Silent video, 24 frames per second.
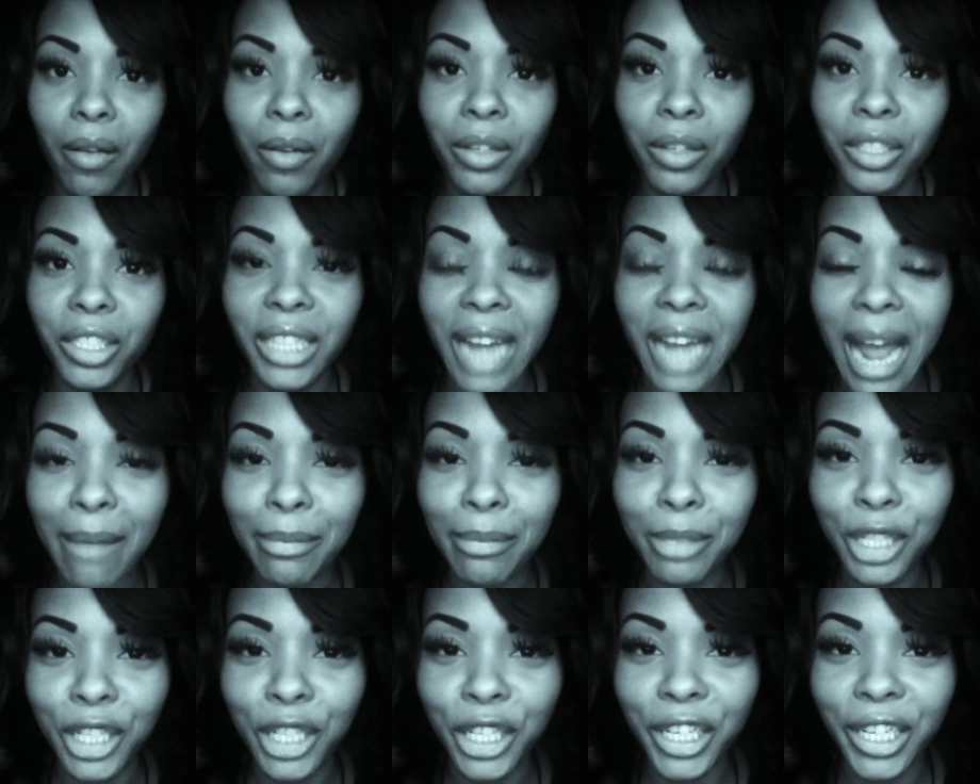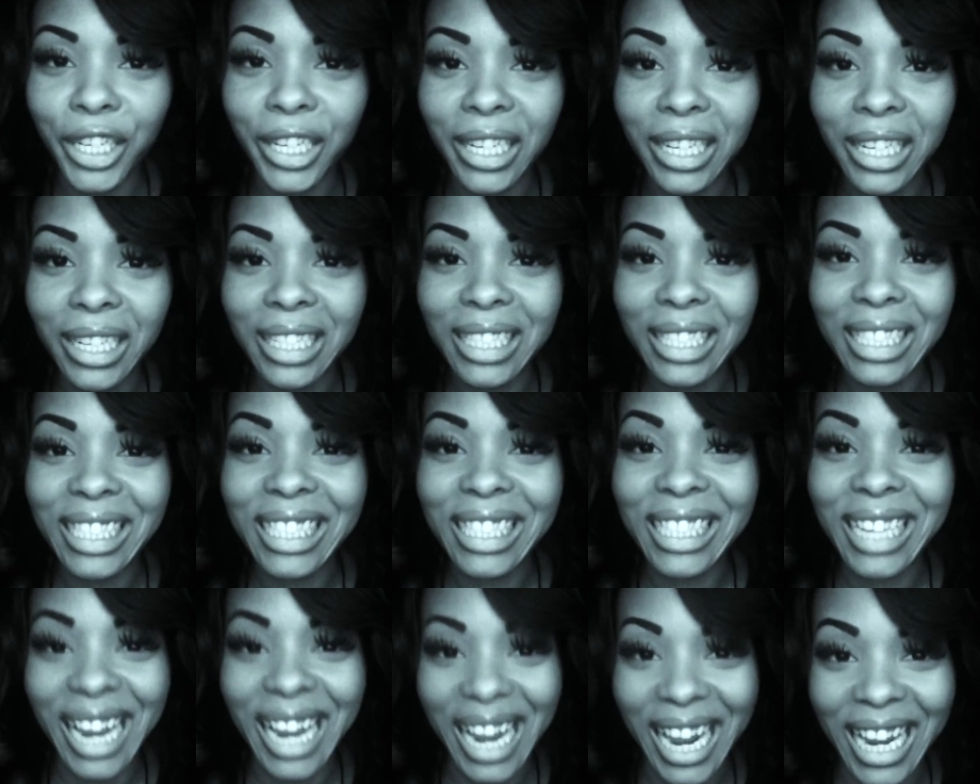Chapter
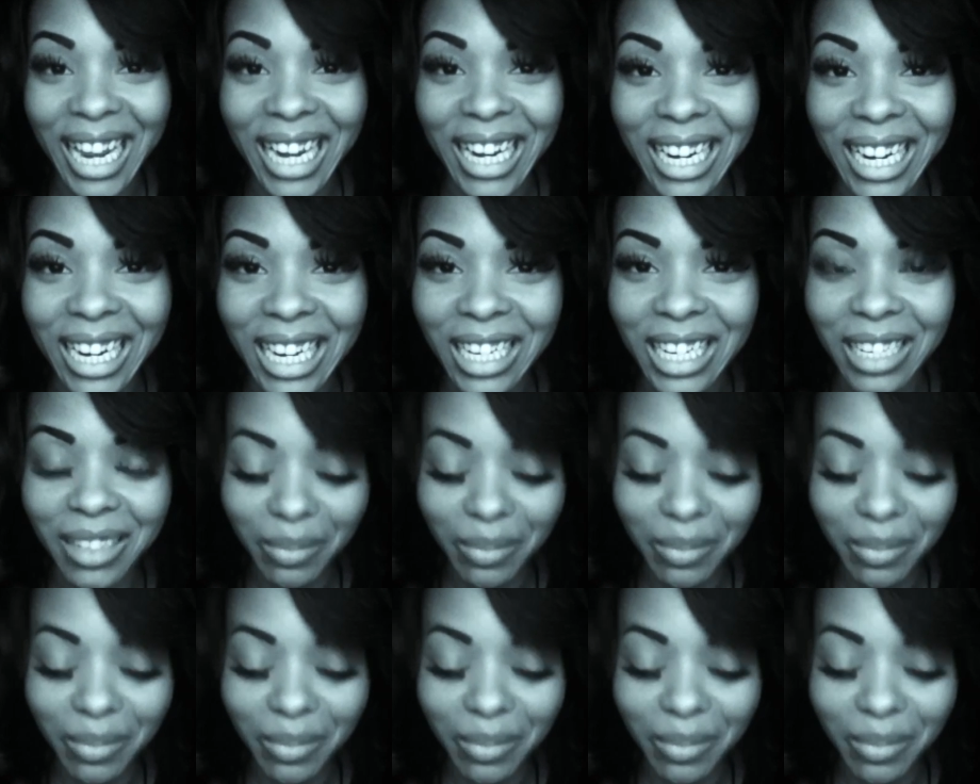10.